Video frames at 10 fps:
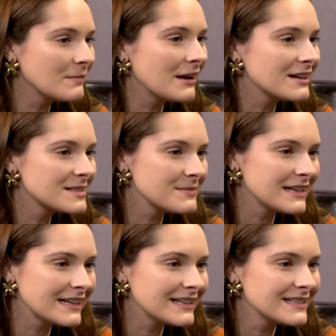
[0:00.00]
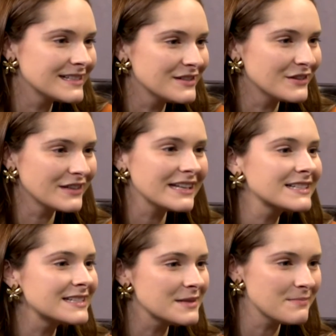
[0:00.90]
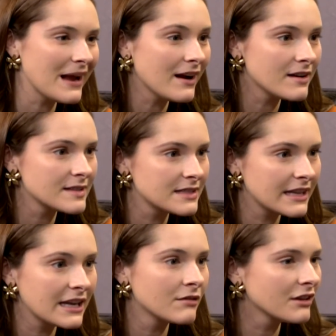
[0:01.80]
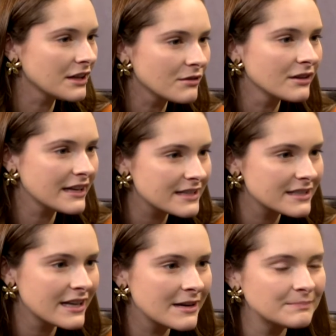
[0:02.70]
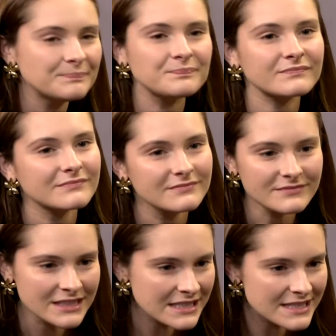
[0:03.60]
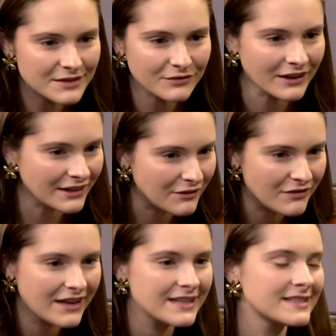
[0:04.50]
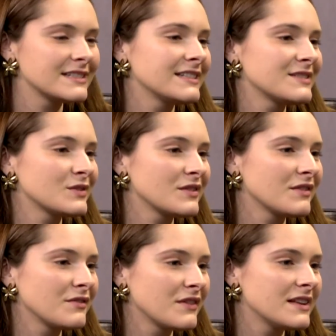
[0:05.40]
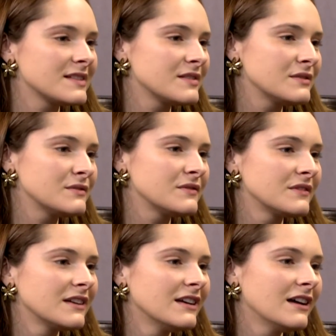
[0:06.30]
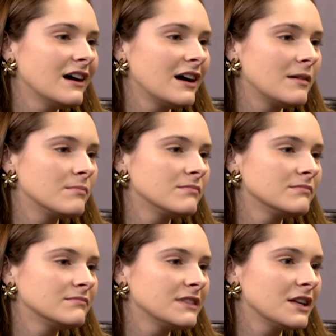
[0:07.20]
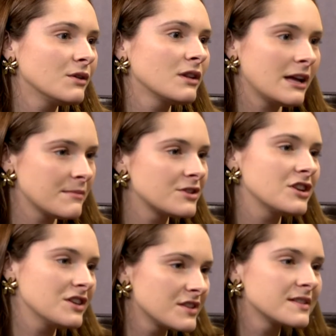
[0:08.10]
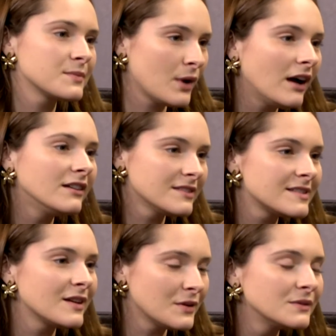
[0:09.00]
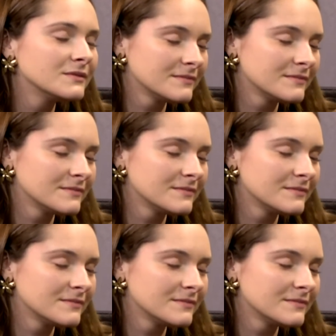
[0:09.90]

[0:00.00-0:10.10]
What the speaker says: bears because, kids see bears and they can really relate to them. It's a friendly face and it's sort of the face of, climate change as well, so.